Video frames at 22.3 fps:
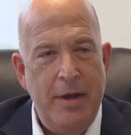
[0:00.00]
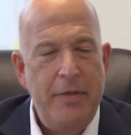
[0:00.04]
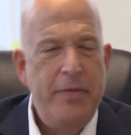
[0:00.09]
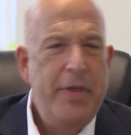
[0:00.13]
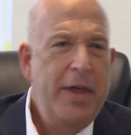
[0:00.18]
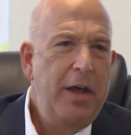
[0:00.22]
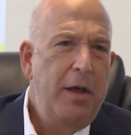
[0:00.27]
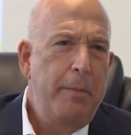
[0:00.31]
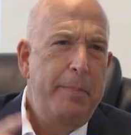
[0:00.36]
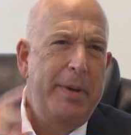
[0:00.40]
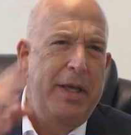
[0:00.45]

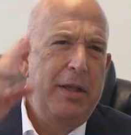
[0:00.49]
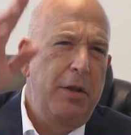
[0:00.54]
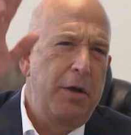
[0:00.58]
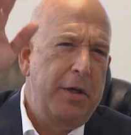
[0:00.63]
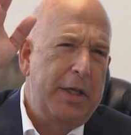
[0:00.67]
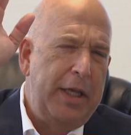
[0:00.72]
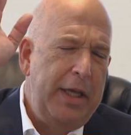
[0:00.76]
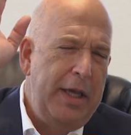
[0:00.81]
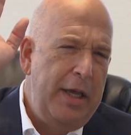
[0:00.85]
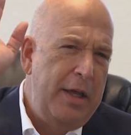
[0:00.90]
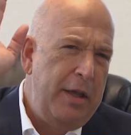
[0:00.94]
They'll be
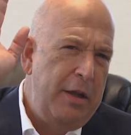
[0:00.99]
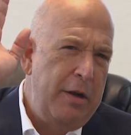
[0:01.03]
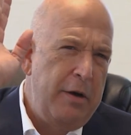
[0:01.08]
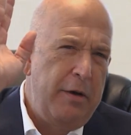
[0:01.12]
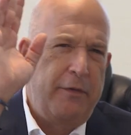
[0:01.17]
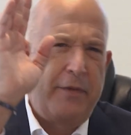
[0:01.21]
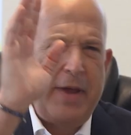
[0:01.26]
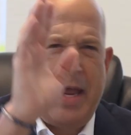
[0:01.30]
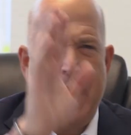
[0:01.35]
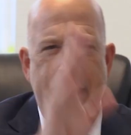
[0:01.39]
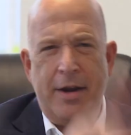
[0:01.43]
looking at your
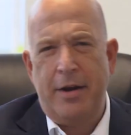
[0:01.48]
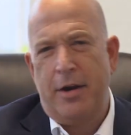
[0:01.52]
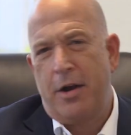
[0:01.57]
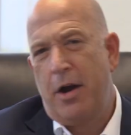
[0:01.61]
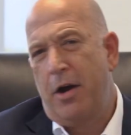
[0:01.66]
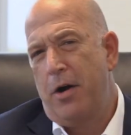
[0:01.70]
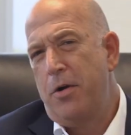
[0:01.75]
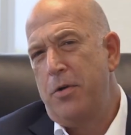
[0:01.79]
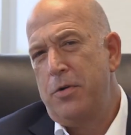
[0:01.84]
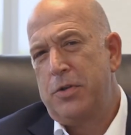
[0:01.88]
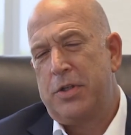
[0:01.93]
Van
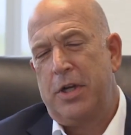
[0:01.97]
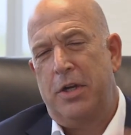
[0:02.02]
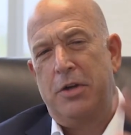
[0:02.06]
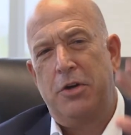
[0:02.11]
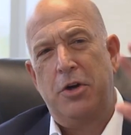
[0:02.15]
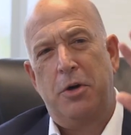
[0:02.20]
Goghs and